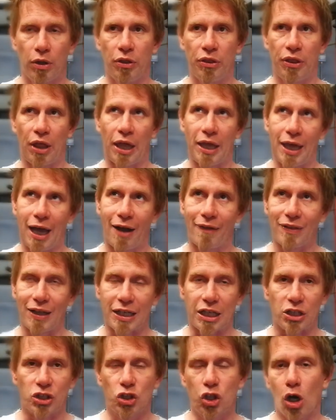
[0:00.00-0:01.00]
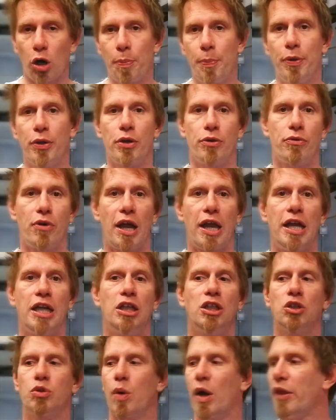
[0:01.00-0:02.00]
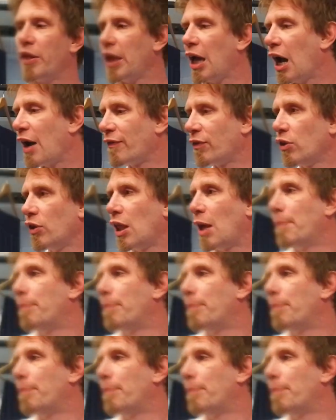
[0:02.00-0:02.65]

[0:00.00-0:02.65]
they have like a top of the range where they have all their